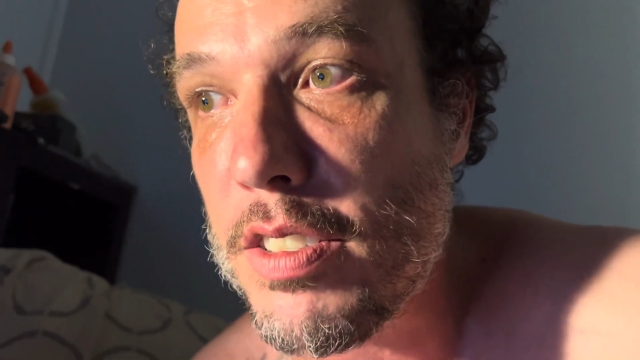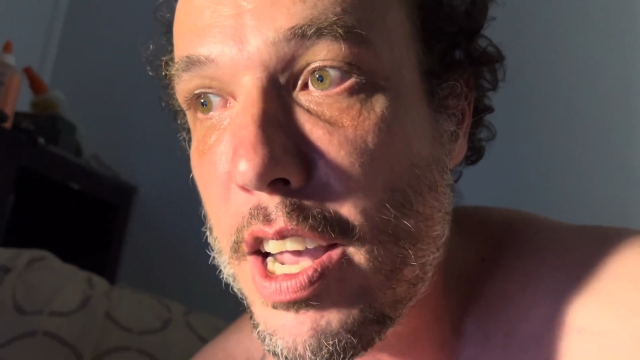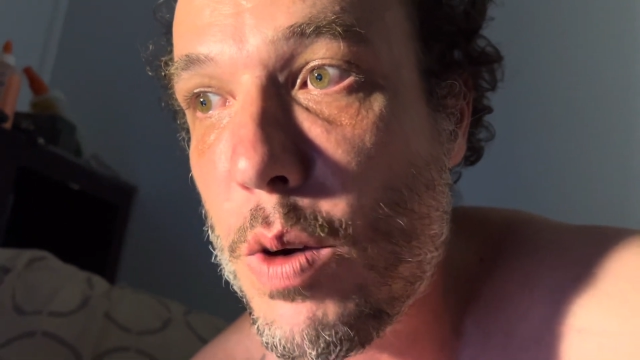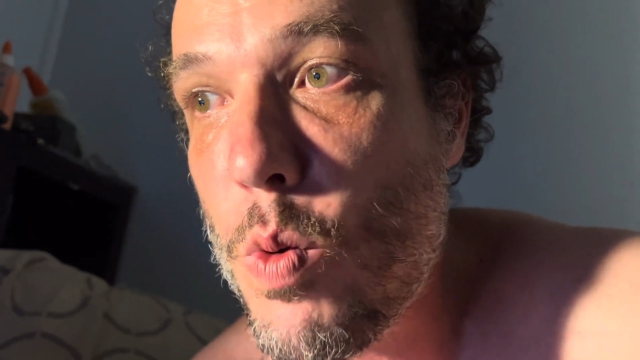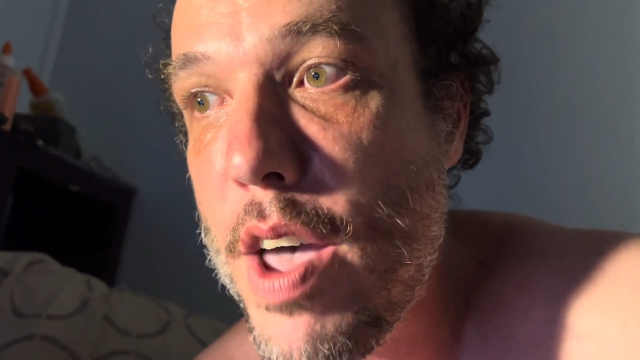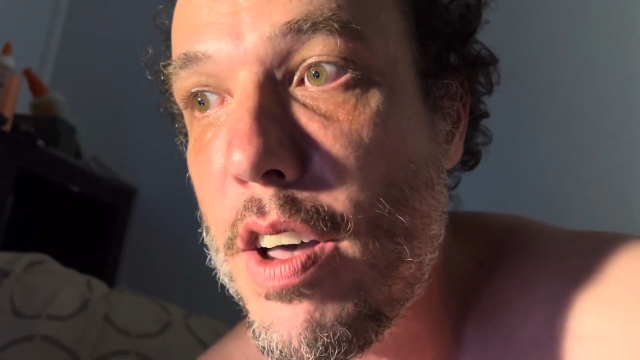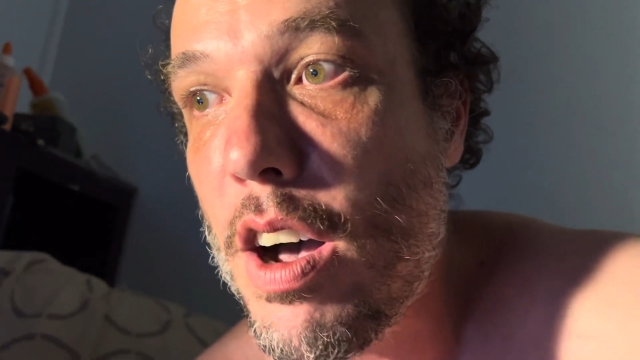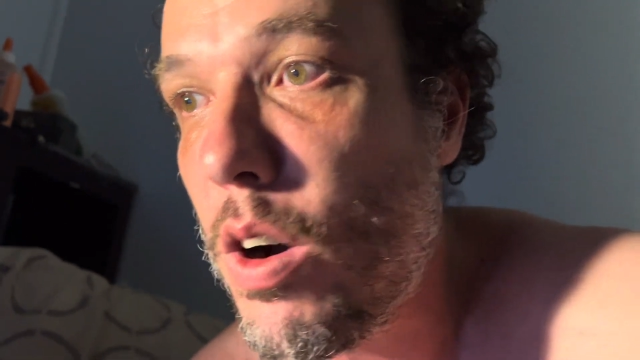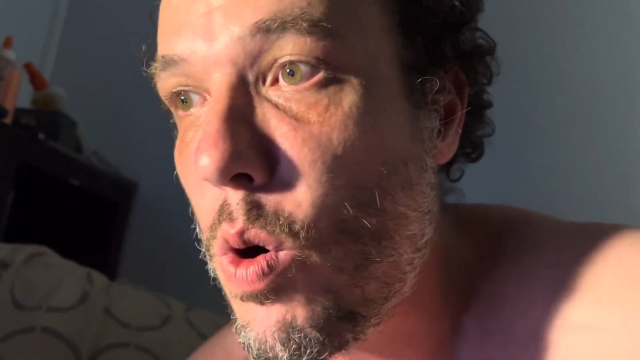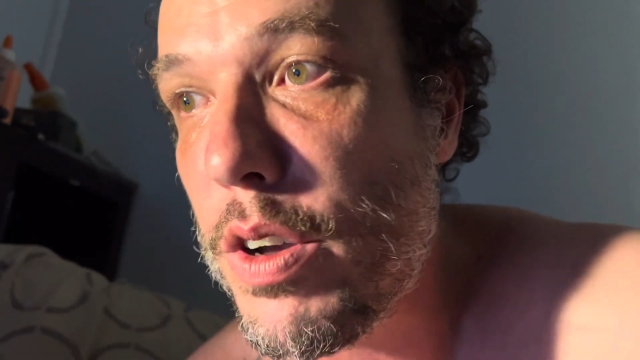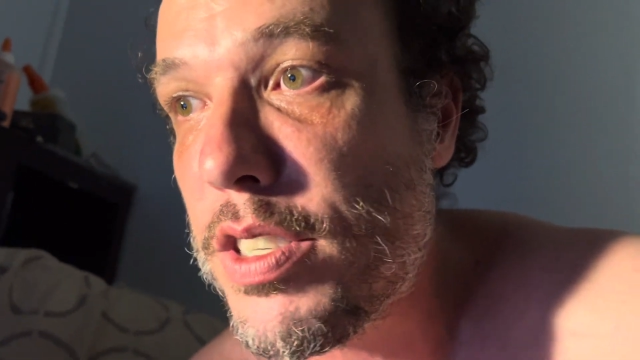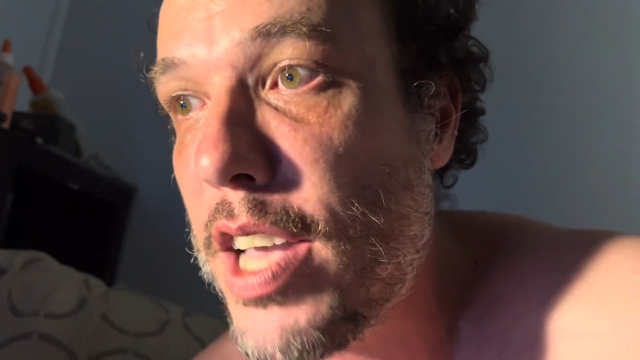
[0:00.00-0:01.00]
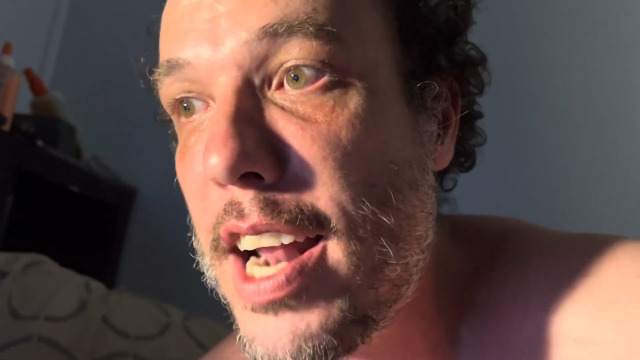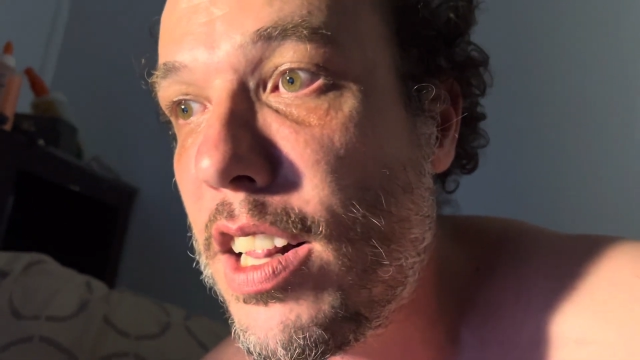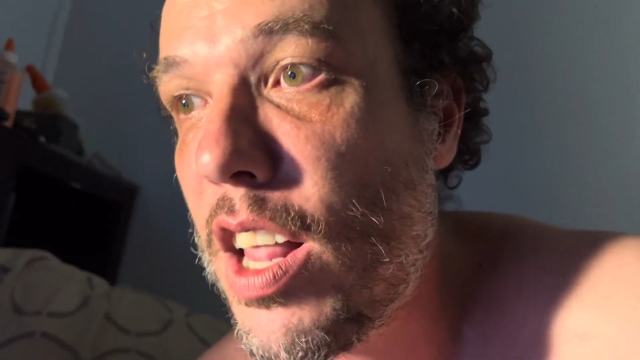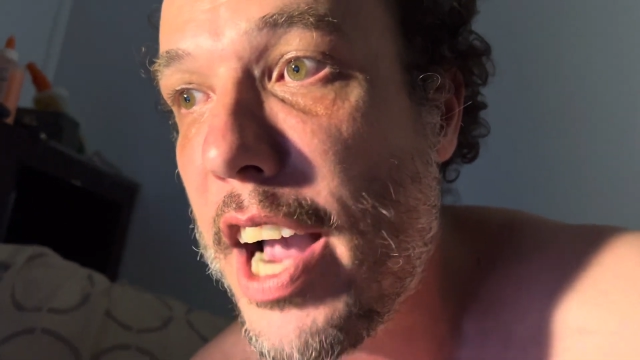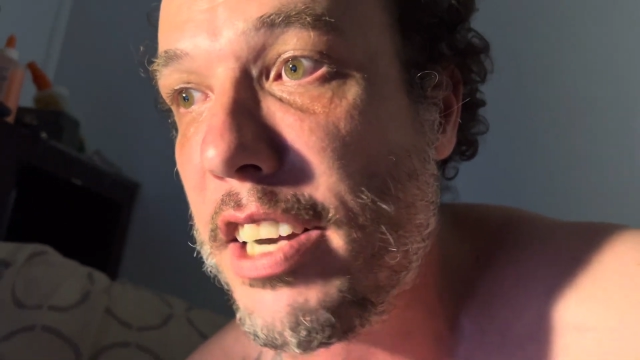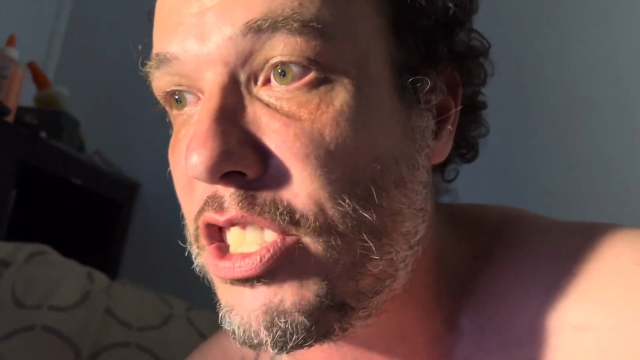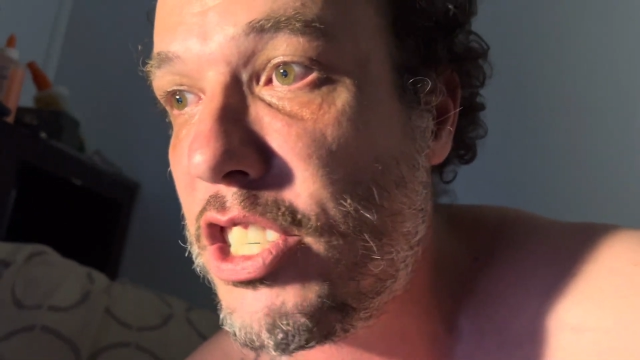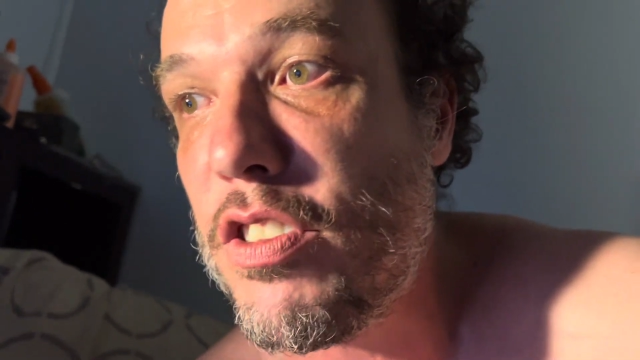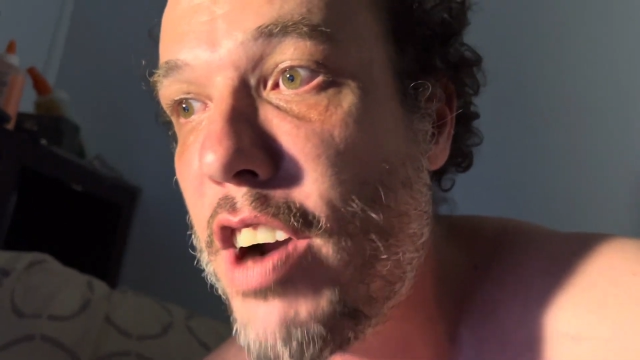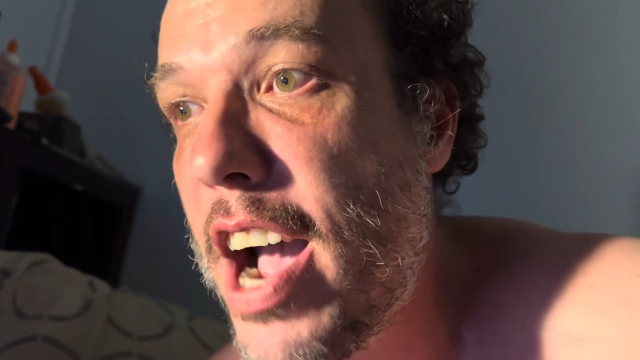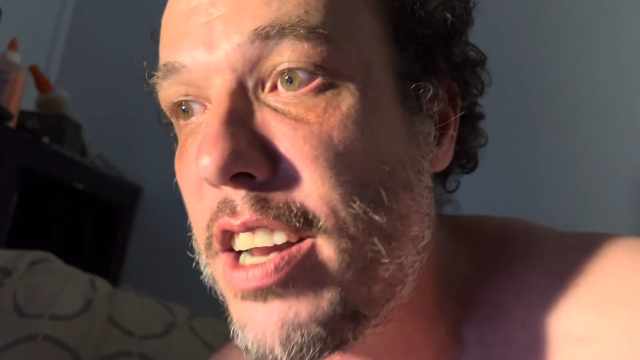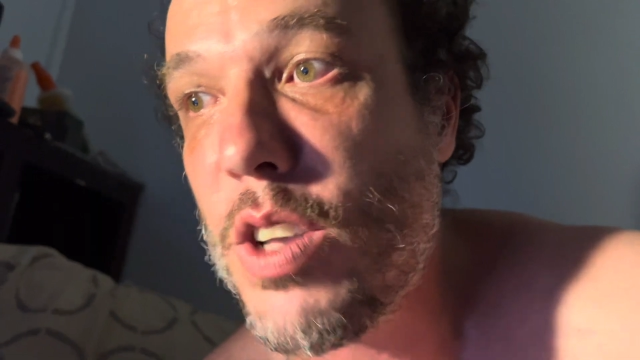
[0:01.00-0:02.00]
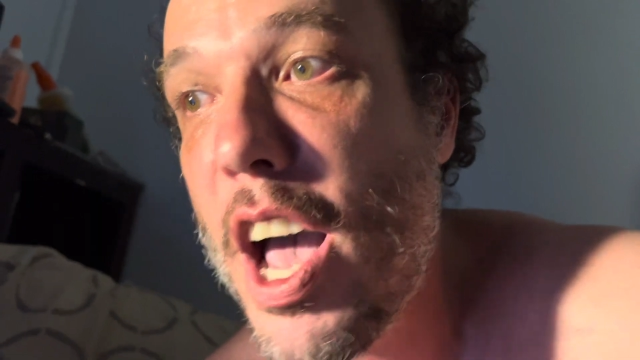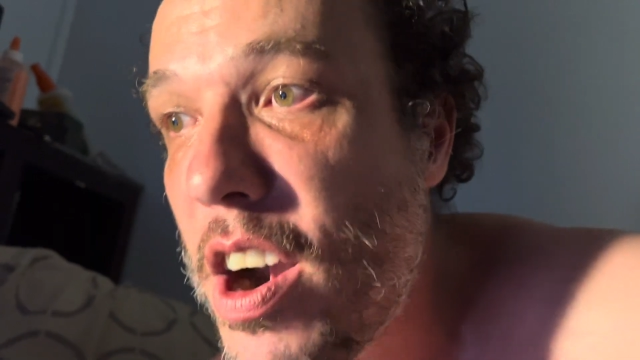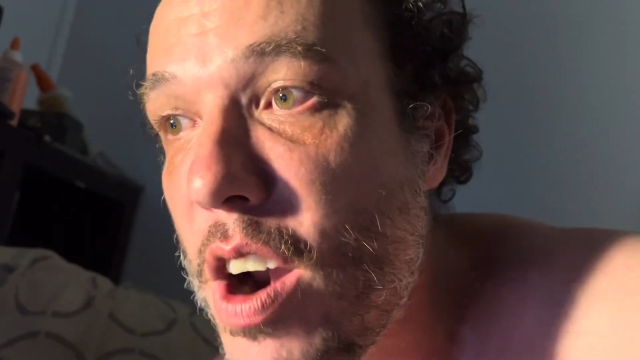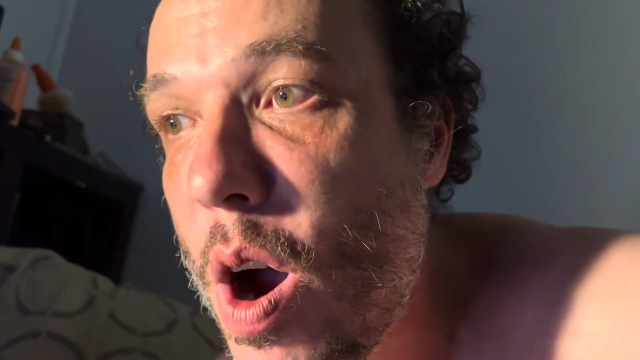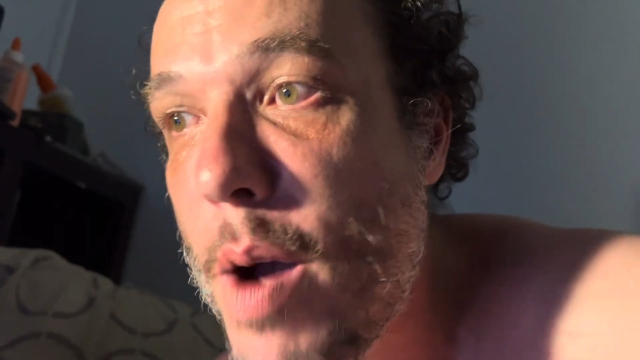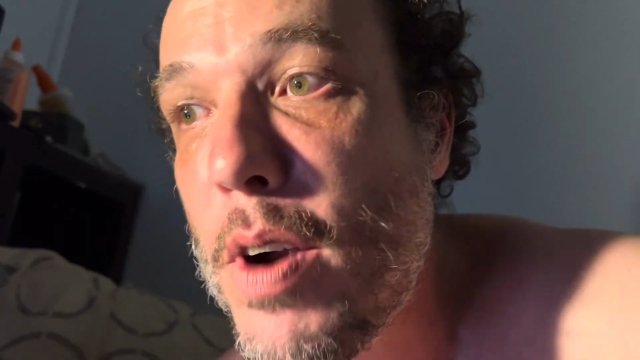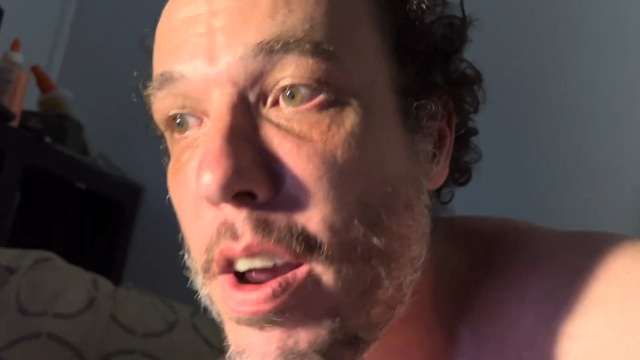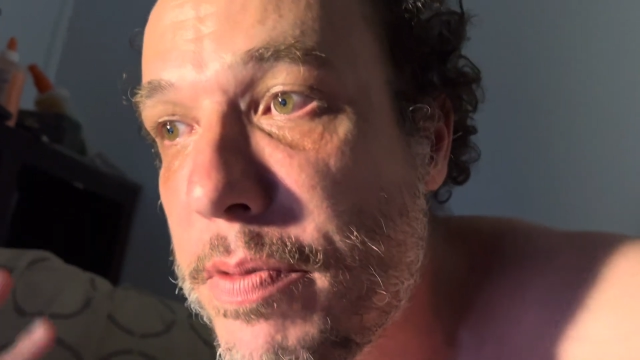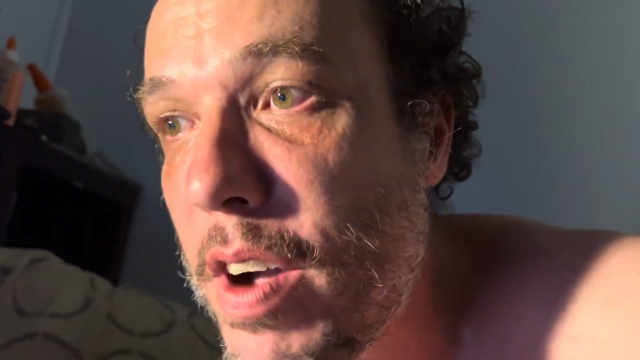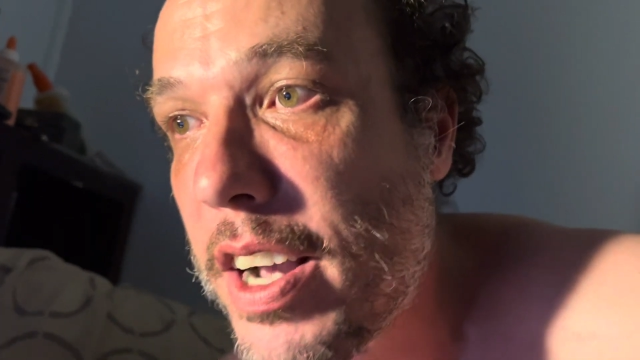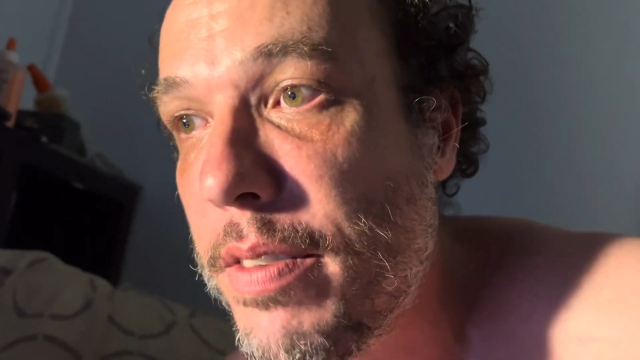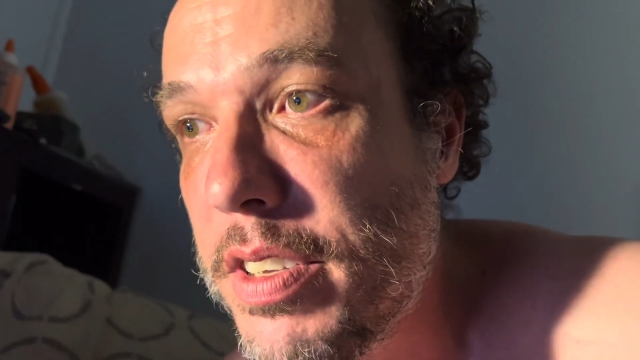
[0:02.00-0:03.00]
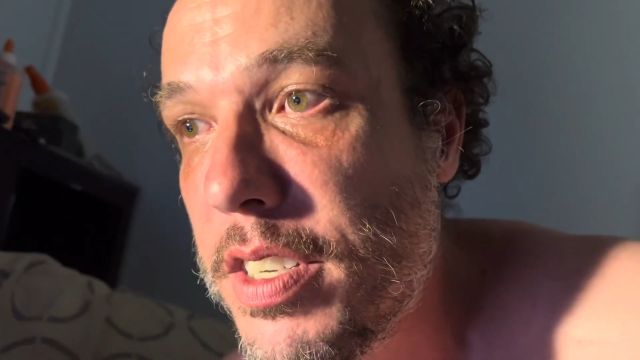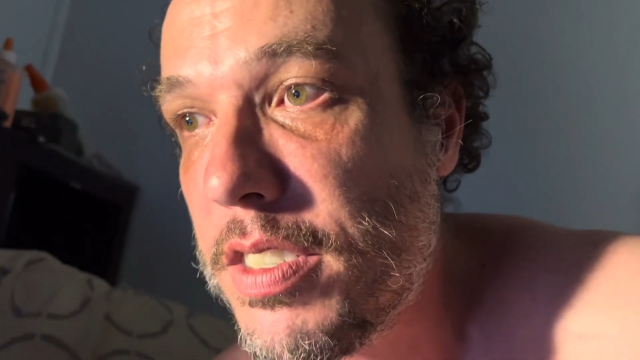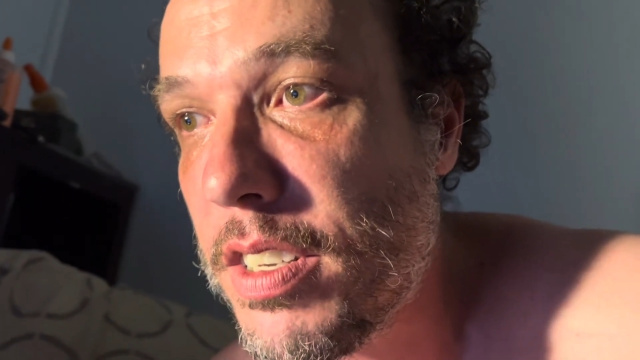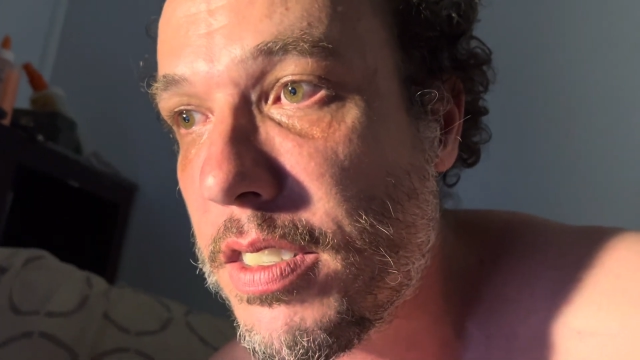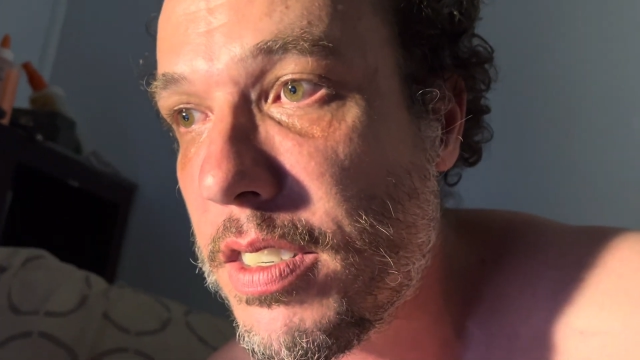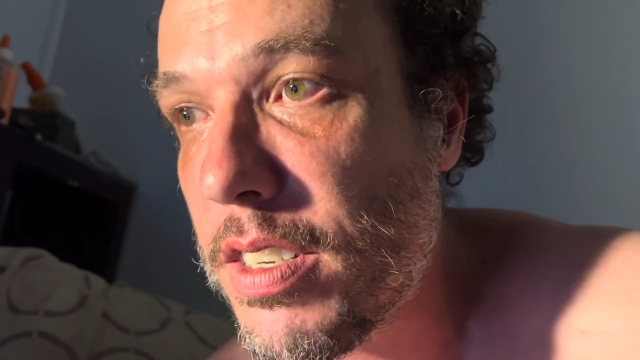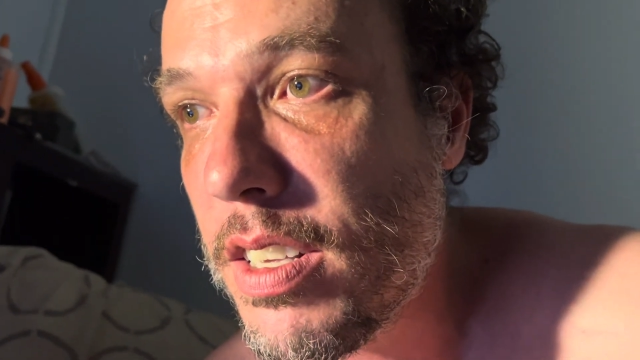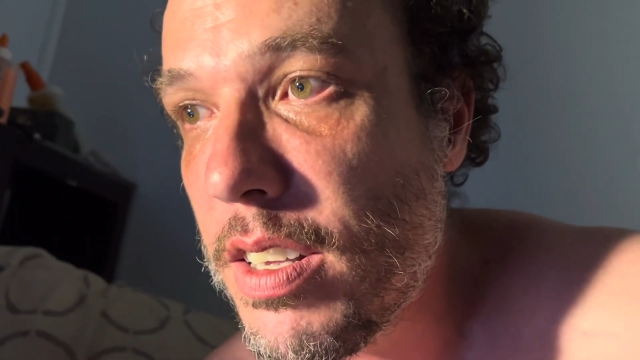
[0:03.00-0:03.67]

like weather or satellite, shit routers. I don't know, I'm not a fucking physicist.